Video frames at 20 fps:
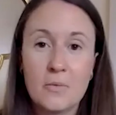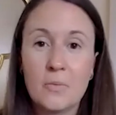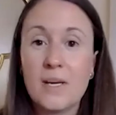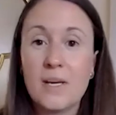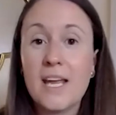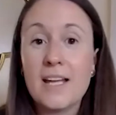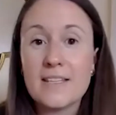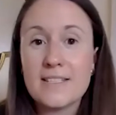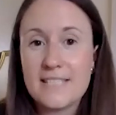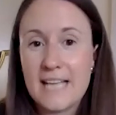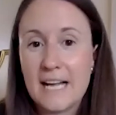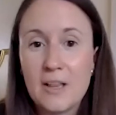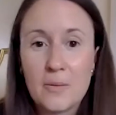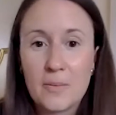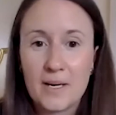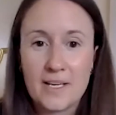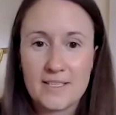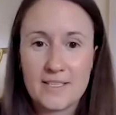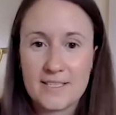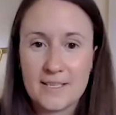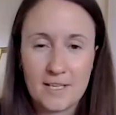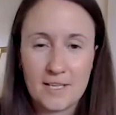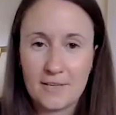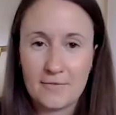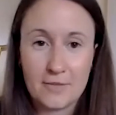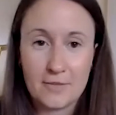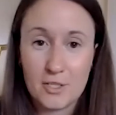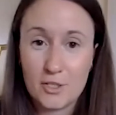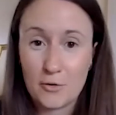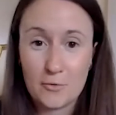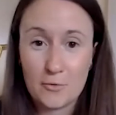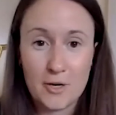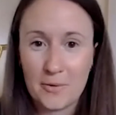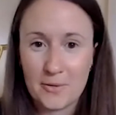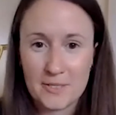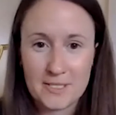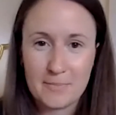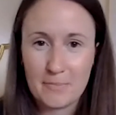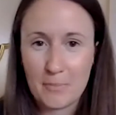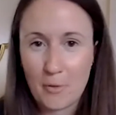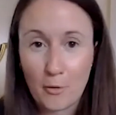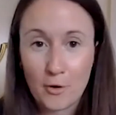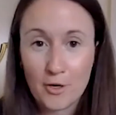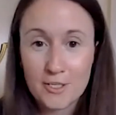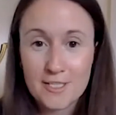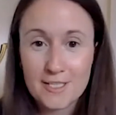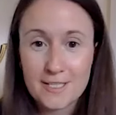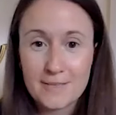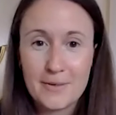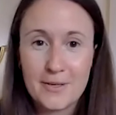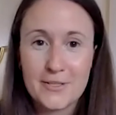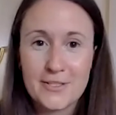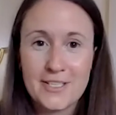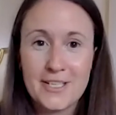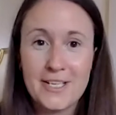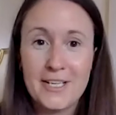We can't celebrate something if we don't know it's important to the person,